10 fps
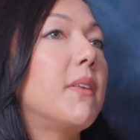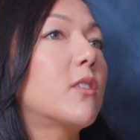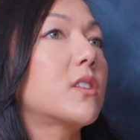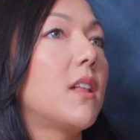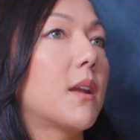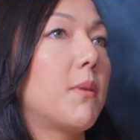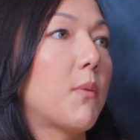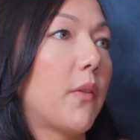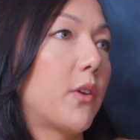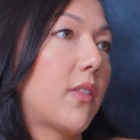I mean, there's a lot of
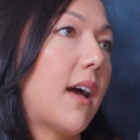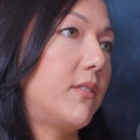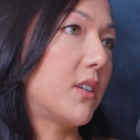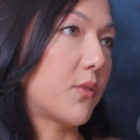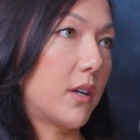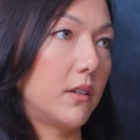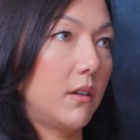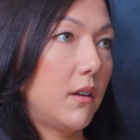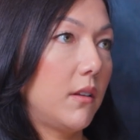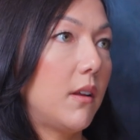people out there that have
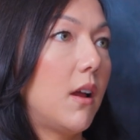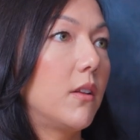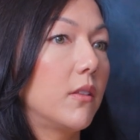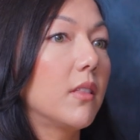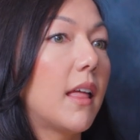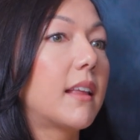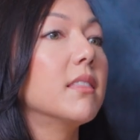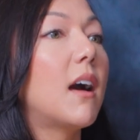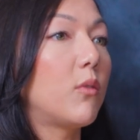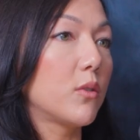different like
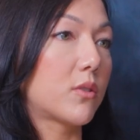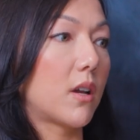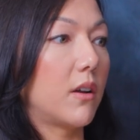levels of